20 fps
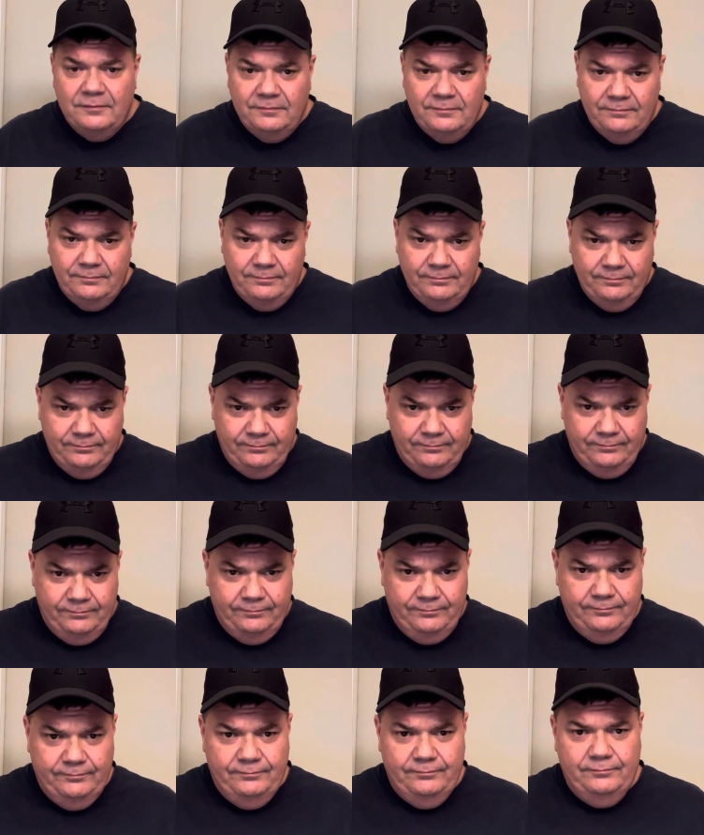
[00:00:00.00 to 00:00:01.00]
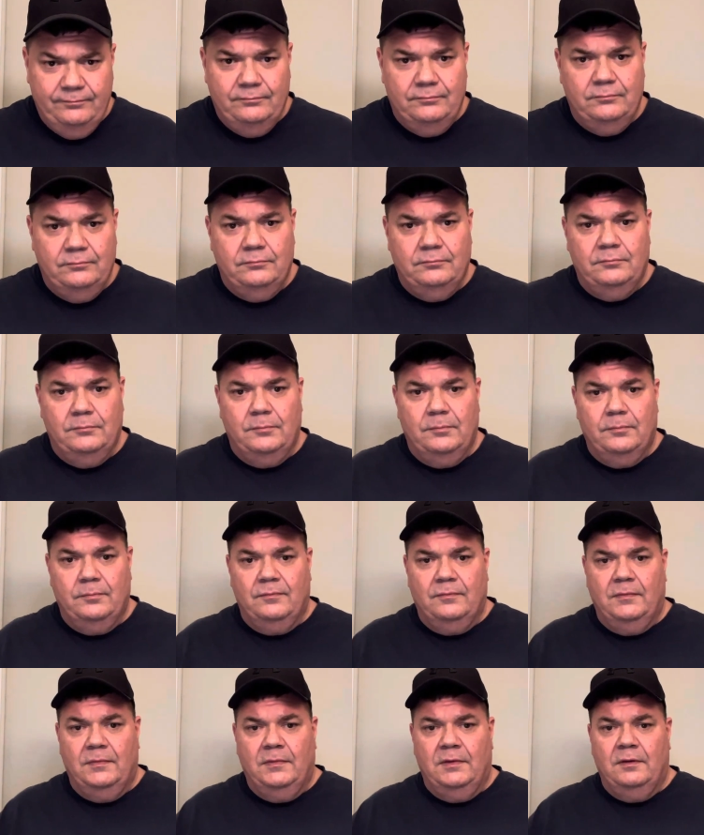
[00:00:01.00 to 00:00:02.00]

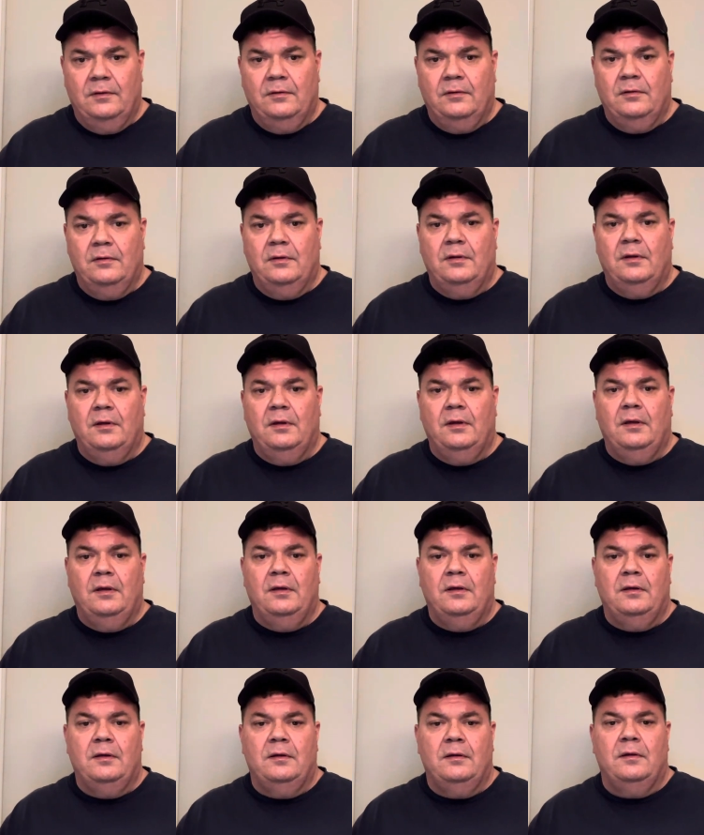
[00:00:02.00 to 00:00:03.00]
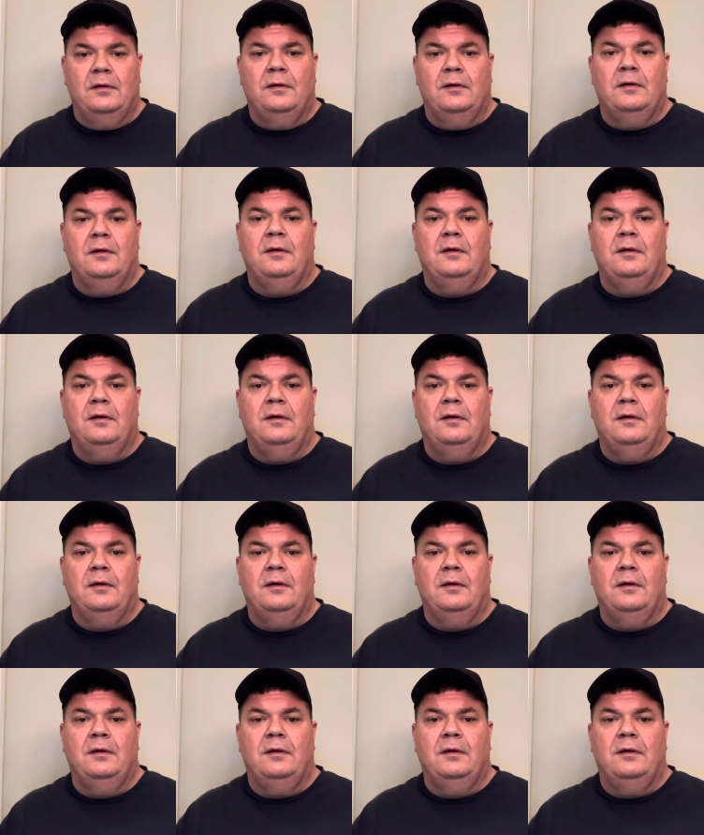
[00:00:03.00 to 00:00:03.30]
No one is speaking in this clip.